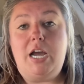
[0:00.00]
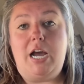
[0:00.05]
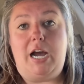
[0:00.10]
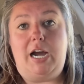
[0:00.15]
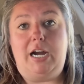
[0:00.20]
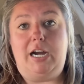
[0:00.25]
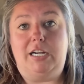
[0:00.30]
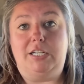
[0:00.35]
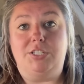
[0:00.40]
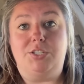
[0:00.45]

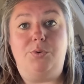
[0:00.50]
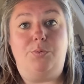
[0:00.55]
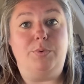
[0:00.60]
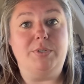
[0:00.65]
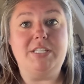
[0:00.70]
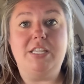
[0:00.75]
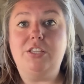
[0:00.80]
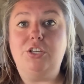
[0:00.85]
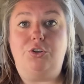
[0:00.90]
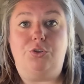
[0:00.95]
So it
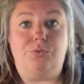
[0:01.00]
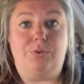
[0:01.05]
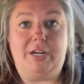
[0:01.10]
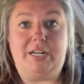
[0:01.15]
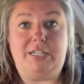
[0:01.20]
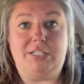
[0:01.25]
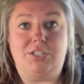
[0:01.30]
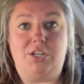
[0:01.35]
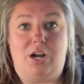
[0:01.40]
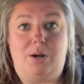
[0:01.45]
wasn't the
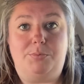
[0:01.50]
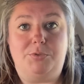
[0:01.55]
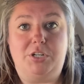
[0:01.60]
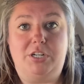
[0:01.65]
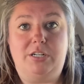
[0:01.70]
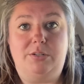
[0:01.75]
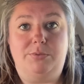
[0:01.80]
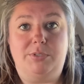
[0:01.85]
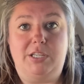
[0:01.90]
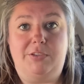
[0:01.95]
greatest
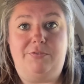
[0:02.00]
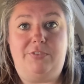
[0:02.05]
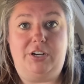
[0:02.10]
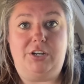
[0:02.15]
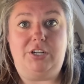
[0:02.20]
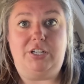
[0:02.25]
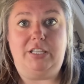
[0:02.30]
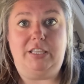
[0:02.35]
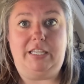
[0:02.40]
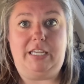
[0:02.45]
option. It was a
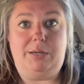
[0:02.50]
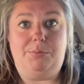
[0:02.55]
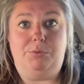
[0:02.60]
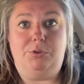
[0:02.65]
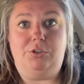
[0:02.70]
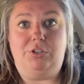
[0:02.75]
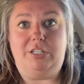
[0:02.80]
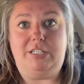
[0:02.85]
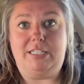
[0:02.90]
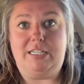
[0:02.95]
very
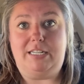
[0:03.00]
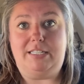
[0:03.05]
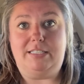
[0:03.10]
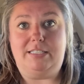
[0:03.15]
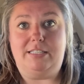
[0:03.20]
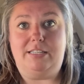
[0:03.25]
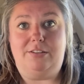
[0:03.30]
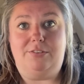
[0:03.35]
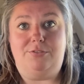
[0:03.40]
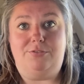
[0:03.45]

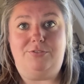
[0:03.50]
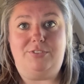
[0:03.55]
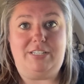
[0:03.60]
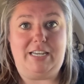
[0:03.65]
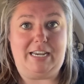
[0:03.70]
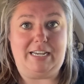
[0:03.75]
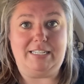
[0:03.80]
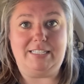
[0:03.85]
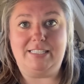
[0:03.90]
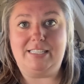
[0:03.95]
labor-intensive
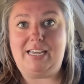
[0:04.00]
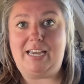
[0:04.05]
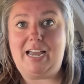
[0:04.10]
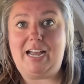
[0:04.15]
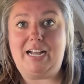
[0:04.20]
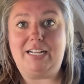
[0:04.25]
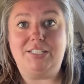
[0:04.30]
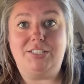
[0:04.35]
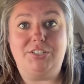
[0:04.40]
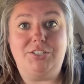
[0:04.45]
dance I
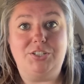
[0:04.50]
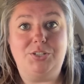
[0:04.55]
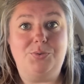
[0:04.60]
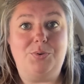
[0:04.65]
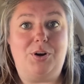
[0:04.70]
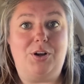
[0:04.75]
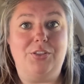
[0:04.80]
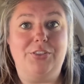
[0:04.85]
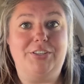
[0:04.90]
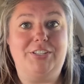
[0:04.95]
had to do
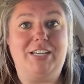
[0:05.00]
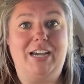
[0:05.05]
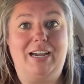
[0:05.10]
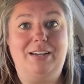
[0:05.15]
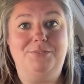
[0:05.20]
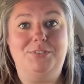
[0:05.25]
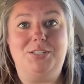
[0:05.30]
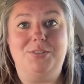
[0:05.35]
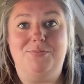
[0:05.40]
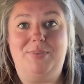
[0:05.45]
all the
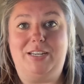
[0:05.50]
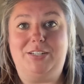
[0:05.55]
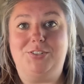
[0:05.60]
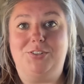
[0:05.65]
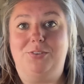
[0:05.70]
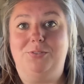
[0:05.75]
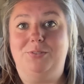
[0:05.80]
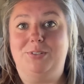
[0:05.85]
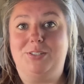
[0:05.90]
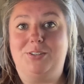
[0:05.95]
time to make
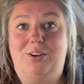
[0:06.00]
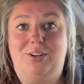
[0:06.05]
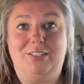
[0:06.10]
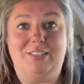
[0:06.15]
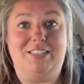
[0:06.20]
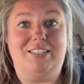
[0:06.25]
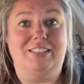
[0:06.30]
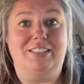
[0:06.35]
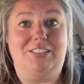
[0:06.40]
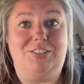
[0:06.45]
sure it was
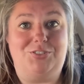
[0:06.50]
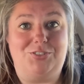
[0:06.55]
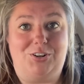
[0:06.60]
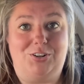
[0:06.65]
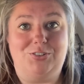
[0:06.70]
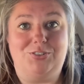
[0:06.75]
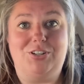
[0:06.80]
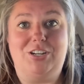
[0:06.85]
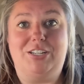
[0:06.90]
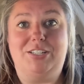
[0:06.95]
constantly
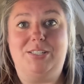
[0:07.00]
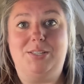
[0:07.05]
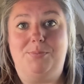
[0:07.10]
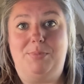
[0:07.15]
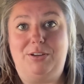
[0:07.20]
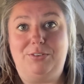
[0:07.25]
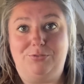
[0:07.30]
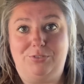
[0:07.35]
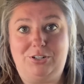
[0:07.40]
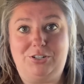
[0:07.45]
charging so
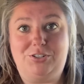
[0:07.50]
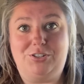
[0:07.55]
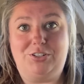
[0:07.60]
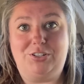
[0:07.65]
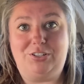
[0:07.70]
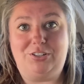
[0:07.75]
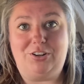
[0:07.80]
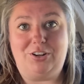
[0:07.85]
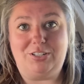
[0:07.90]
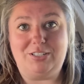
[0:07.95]
my fridge
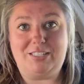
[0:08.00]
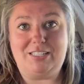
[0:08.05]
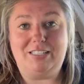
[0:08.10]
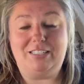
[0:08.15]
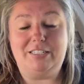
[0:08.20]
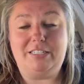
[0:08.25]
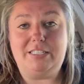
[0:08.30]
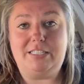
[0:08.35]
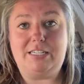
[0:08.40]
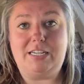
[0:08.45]
could
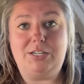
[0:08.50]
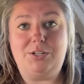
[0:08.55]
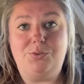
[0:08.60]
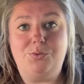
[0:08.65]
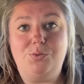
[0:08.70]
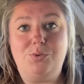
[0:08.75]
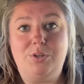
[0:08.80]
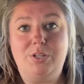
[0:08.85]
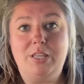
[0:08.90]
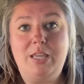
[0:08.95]
constantly stay
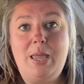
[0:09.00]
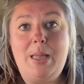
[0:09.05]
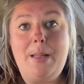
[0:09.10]
cool,